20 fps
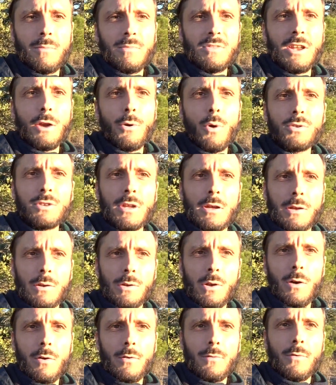the erotic
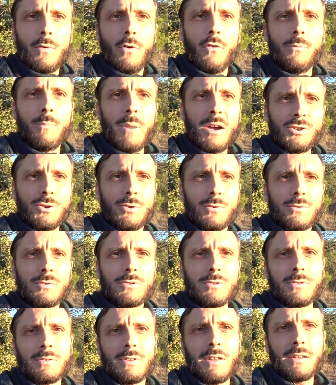love of
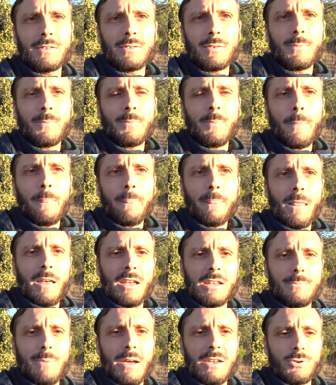passions that
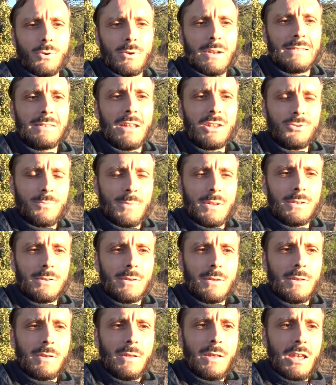is based on attachment,
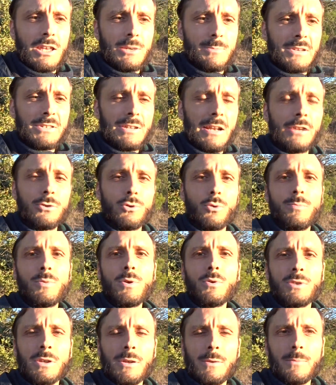especially to
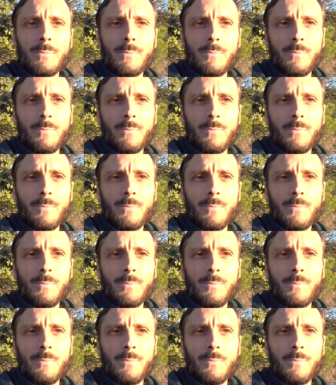beauty,